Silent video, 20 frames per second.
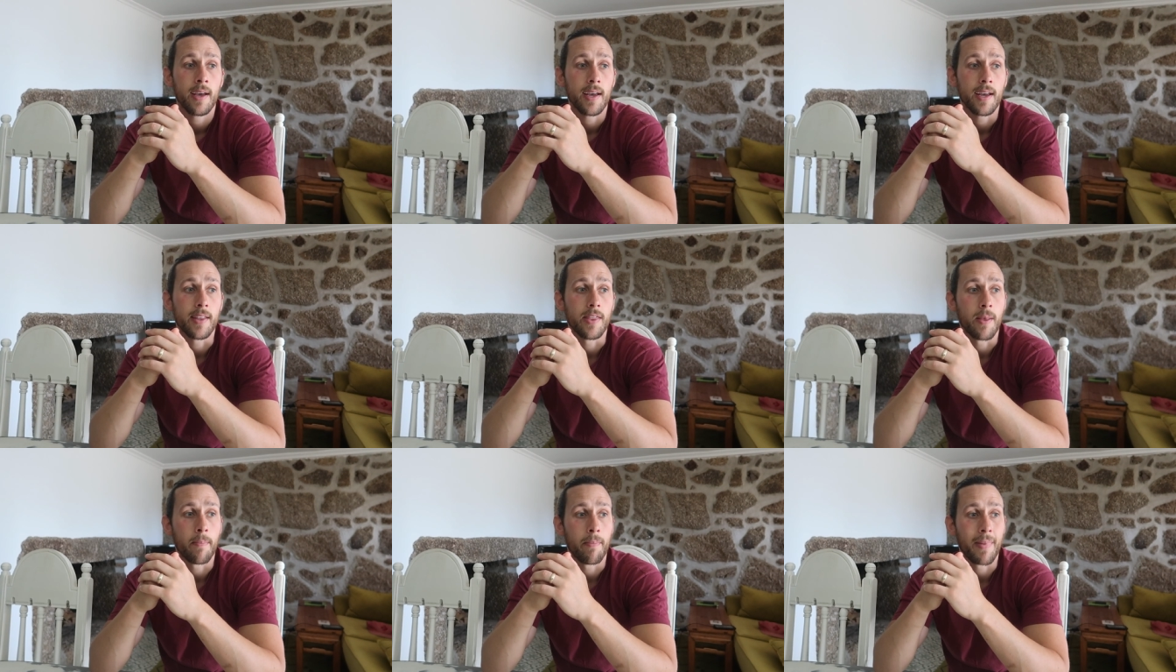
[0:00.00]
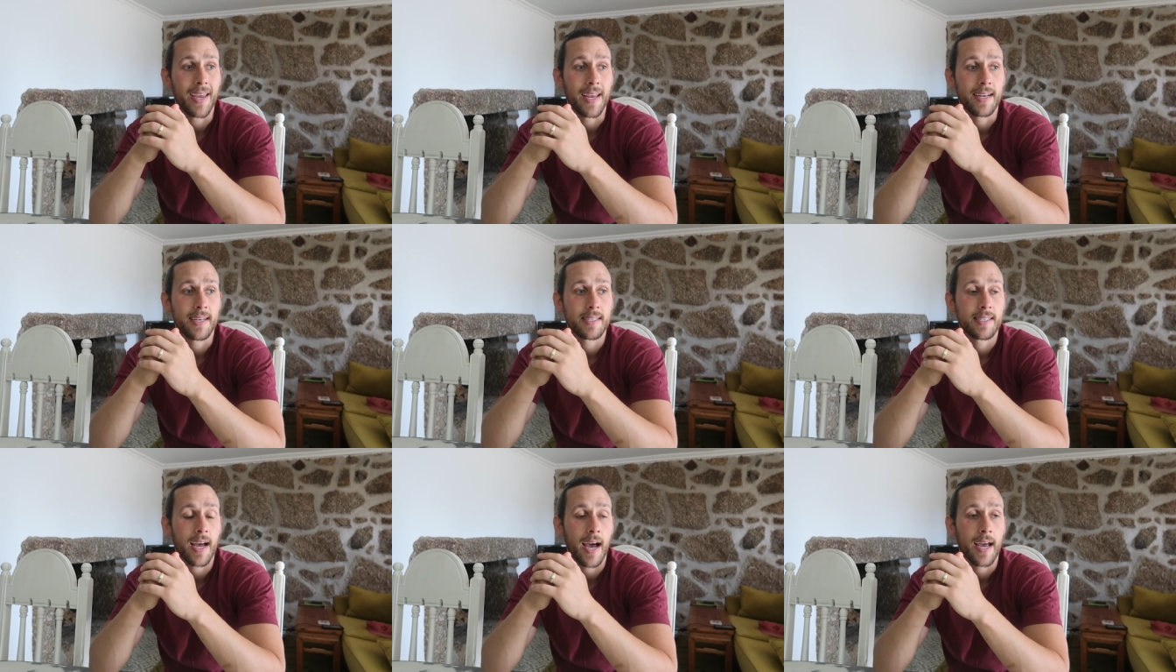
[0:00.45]
In the
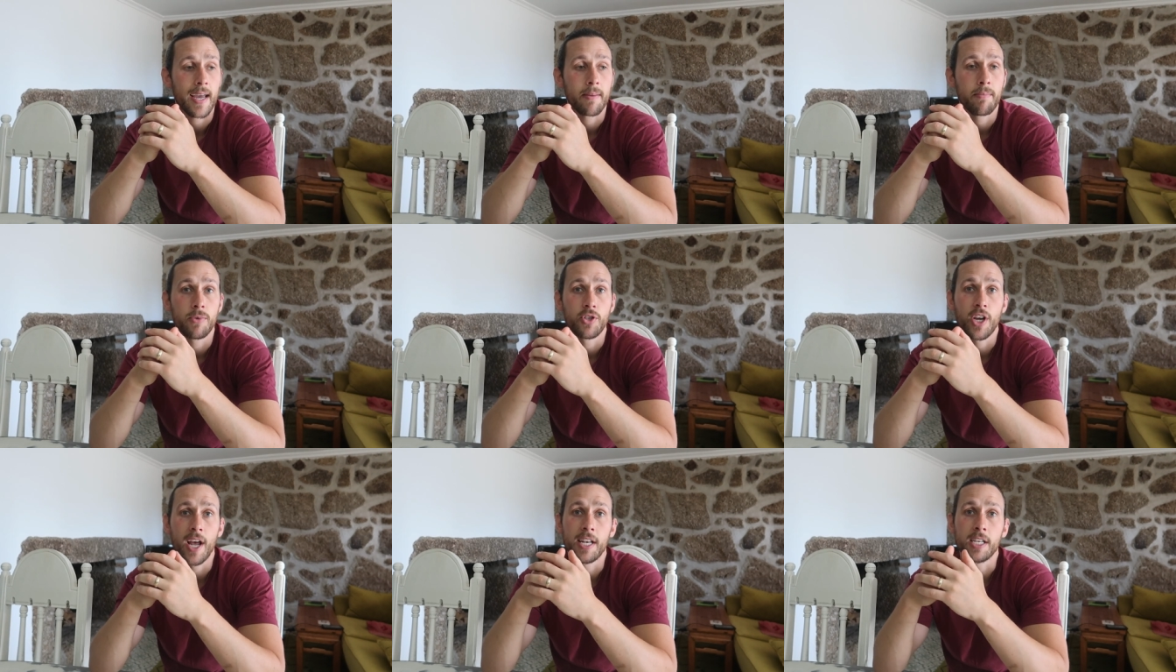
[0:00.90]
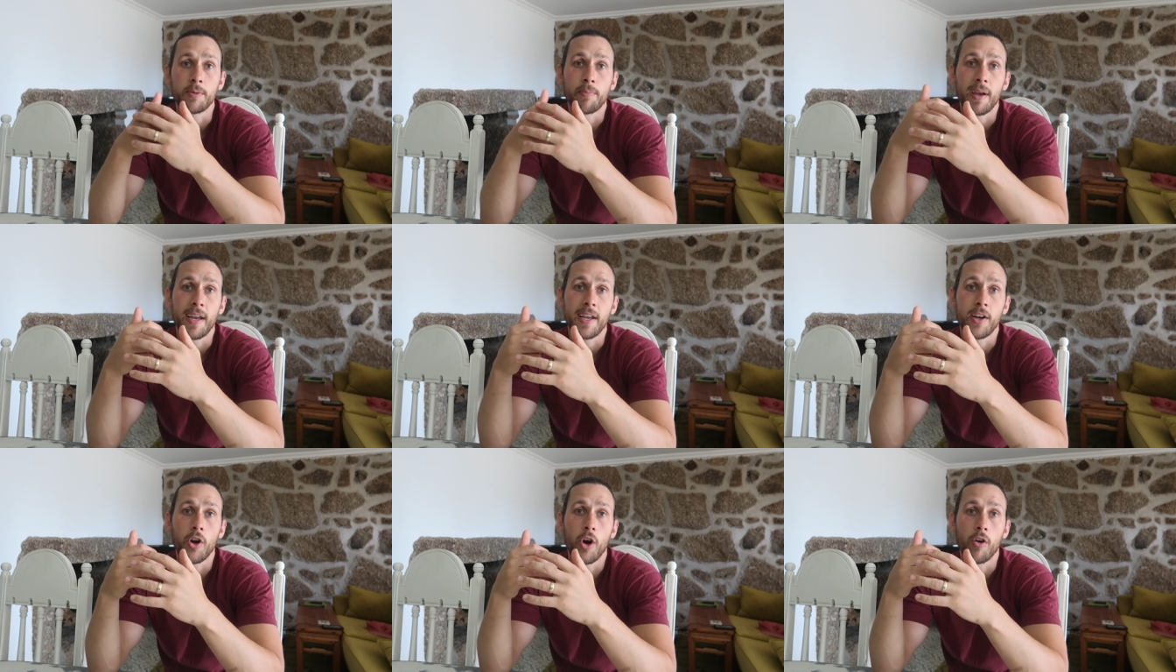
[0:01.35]
meantime, Jen's
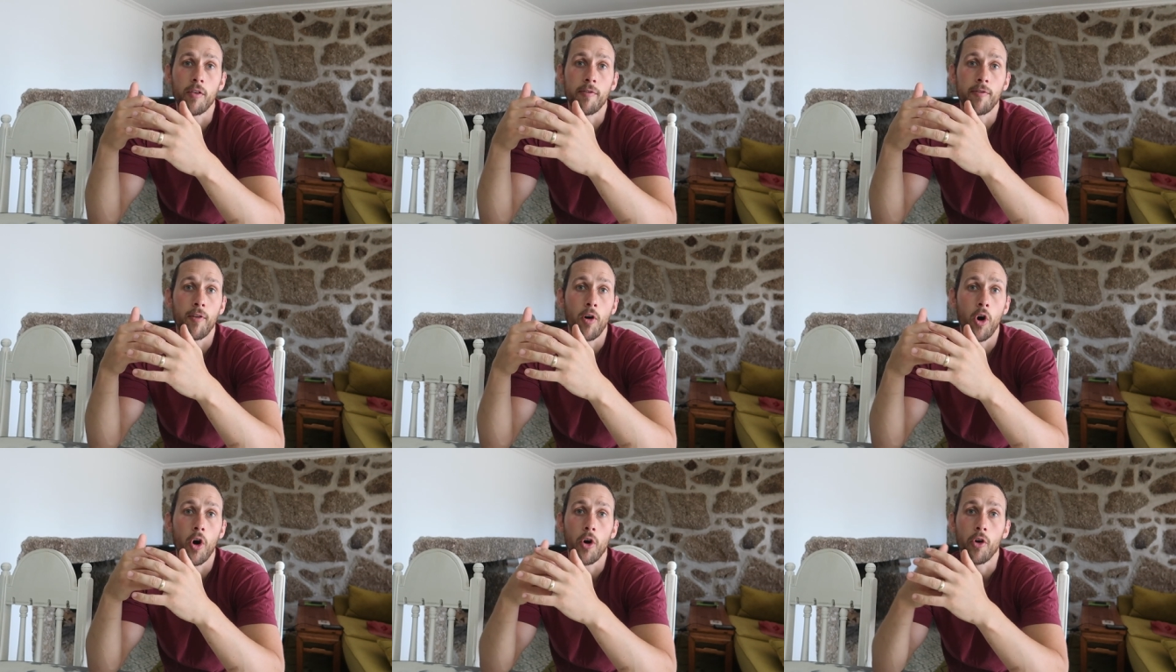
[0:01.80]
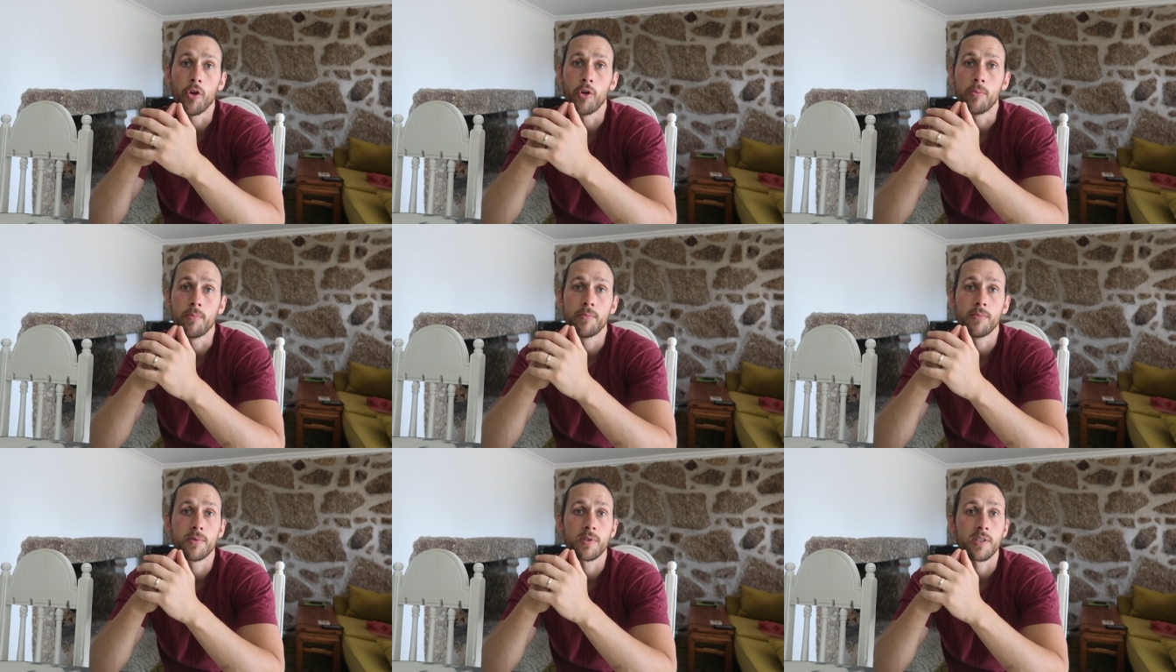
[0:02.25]
been on
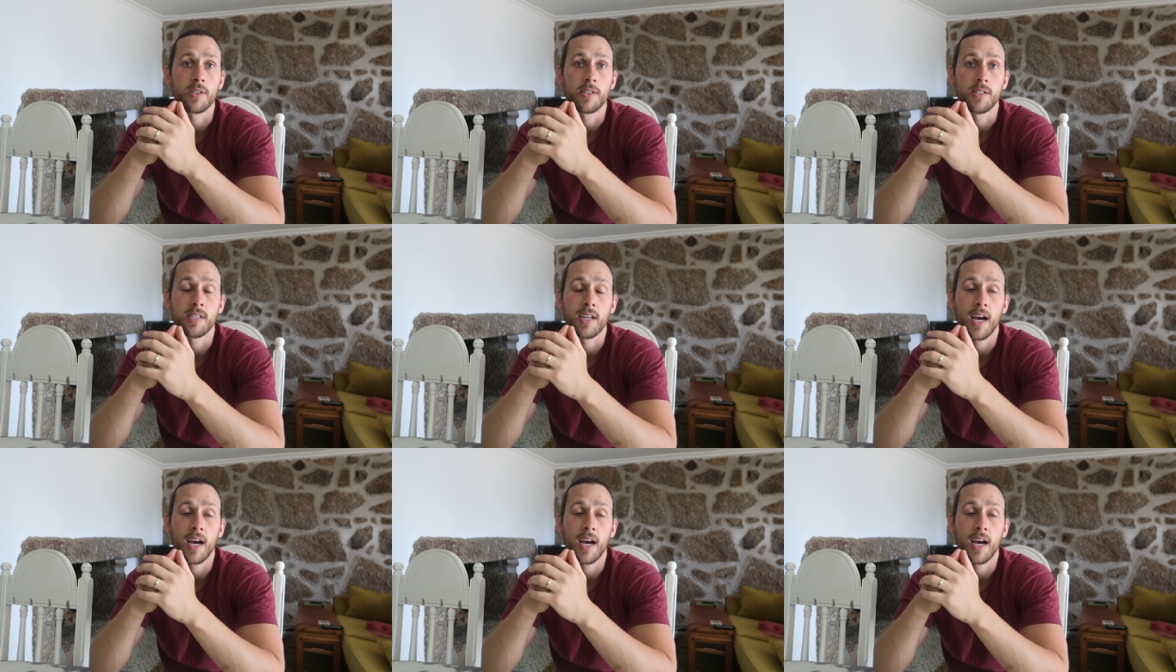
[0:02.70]
forums and